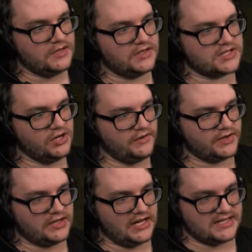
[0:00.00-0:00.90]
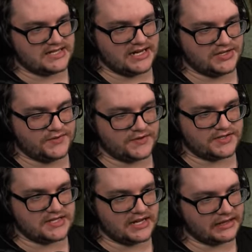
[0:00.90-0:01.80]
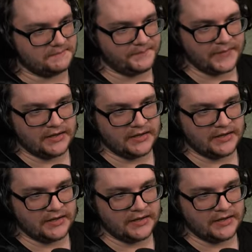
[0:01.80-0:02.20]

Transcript: Let's go over to the lion statue for a second.